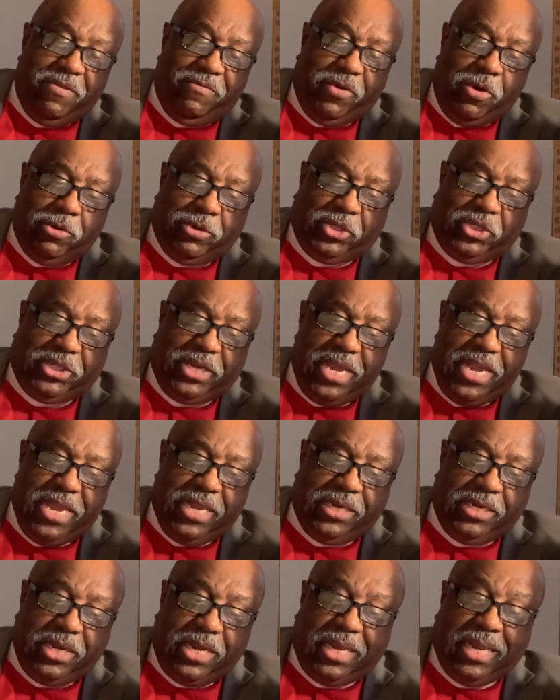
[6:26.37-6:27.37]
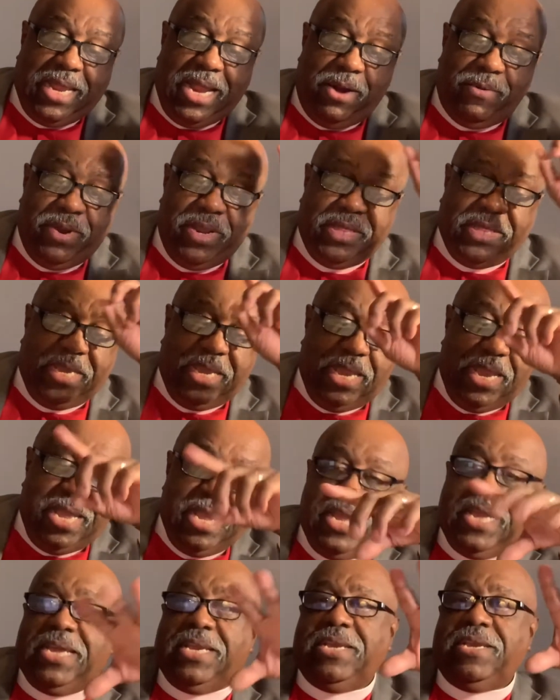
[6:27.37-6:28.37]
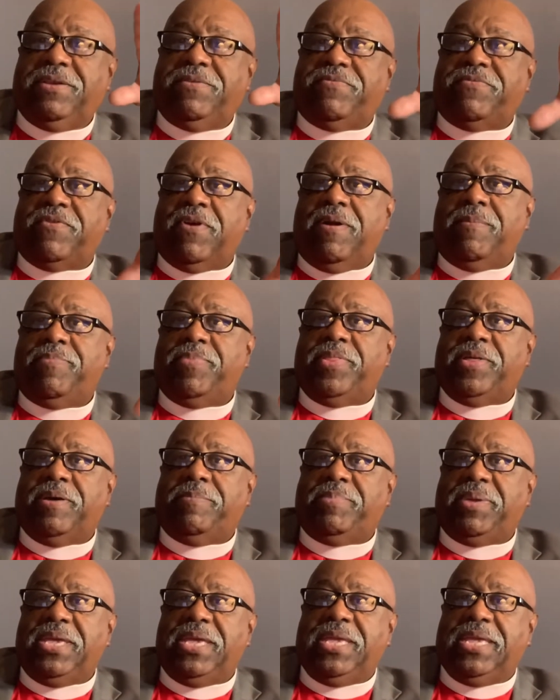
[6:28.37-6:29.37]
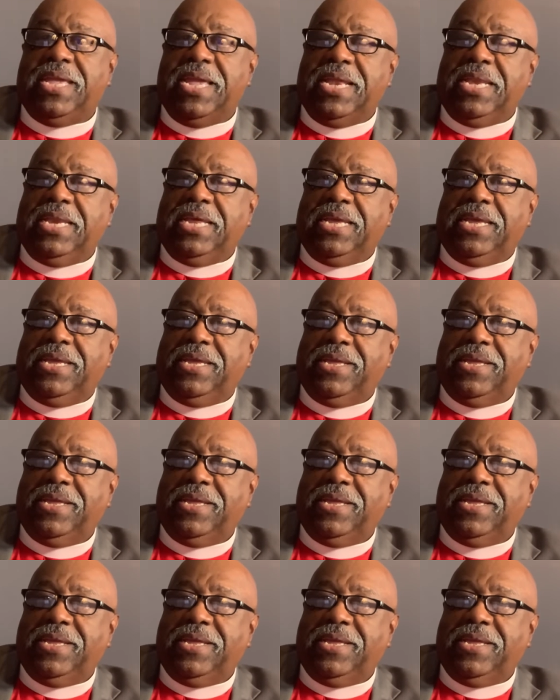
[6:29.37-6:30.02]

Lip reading: Verse 10, declaring the end from the beginning.